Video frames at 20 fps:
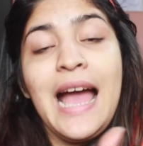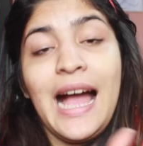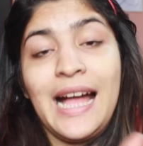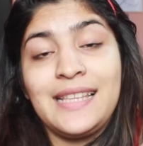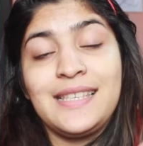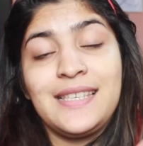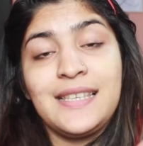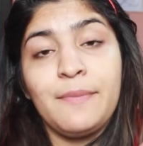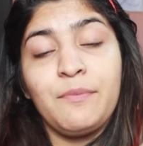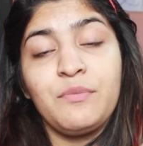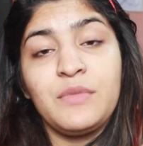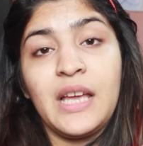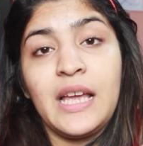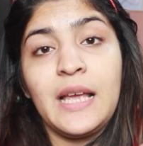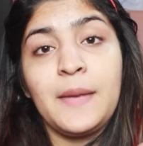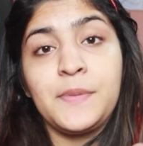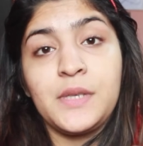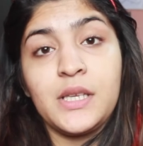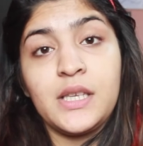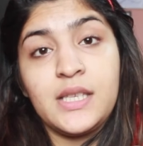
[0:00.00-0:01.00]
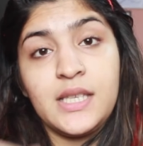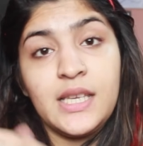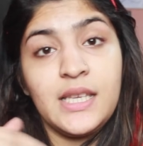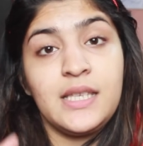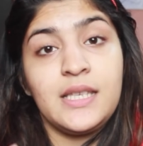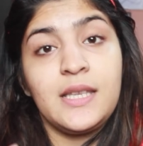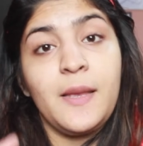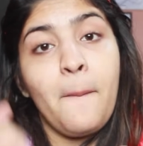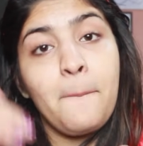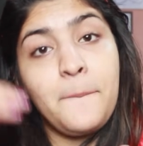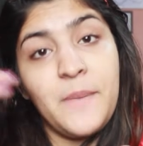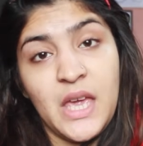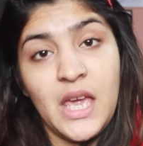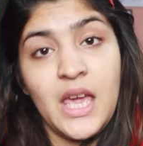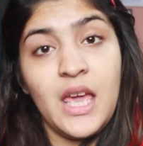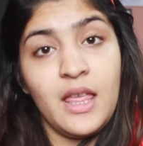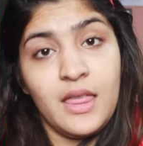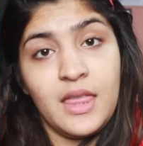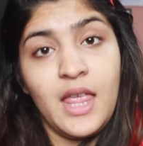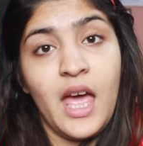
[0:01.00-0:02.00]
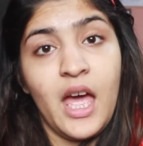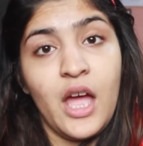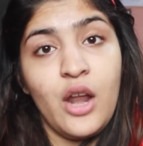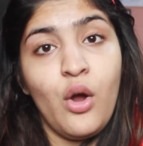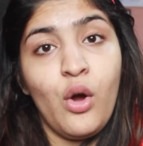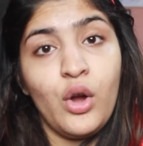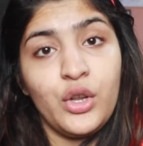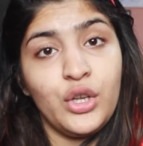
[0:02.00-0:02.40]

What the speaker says: and sometimes cysts being there